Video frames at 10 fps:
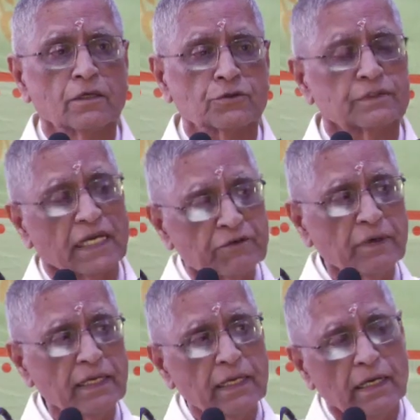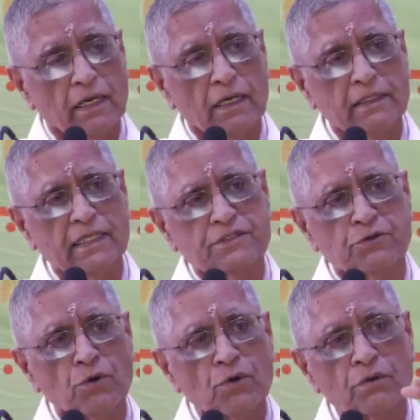So that way, there is
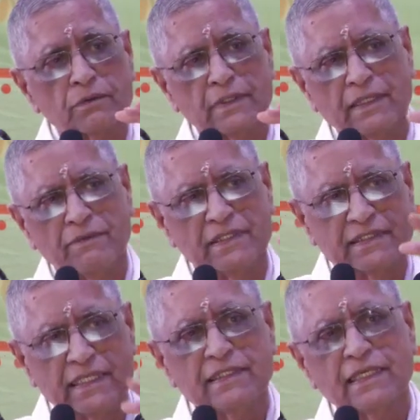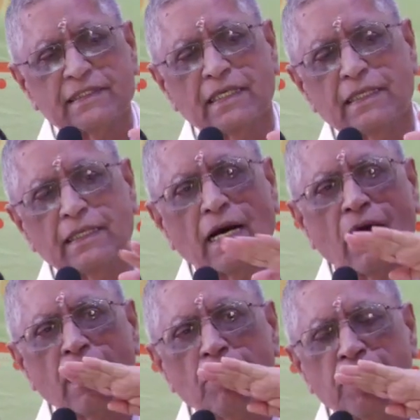no, they will see that
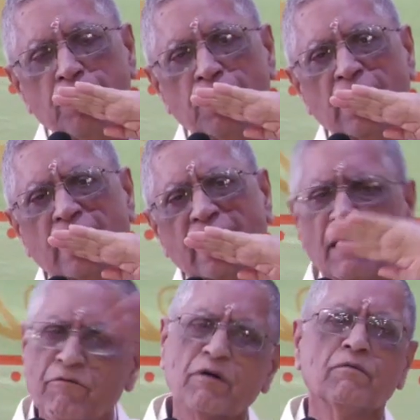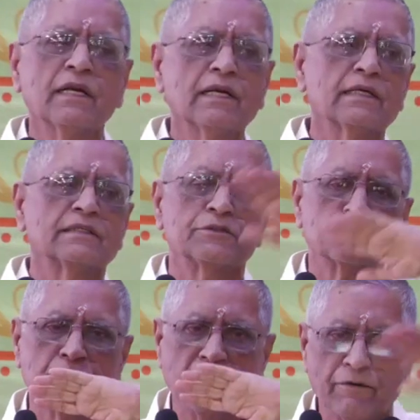all people are never one, they
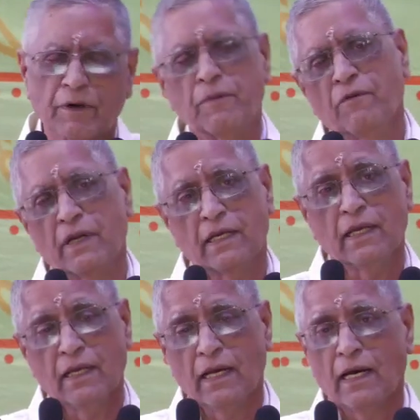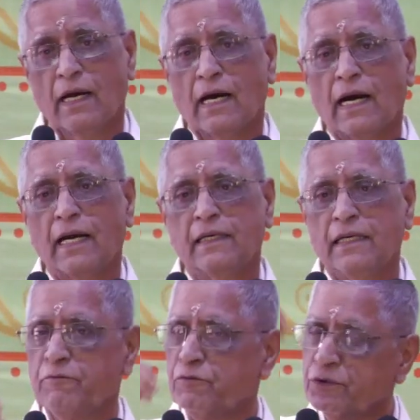should never be one, and
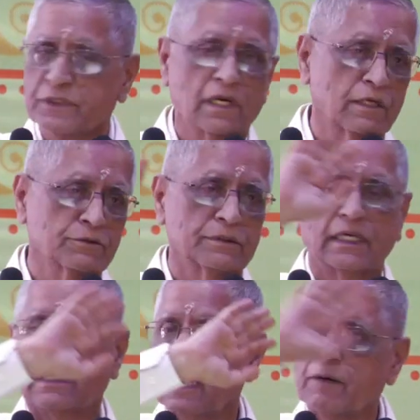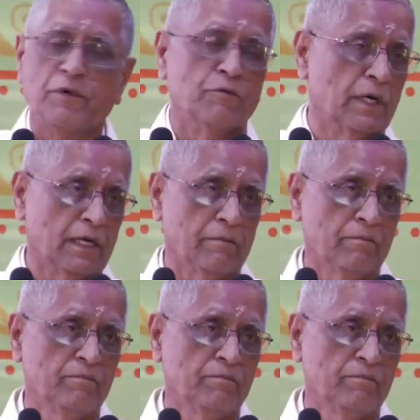in future also they can't be one.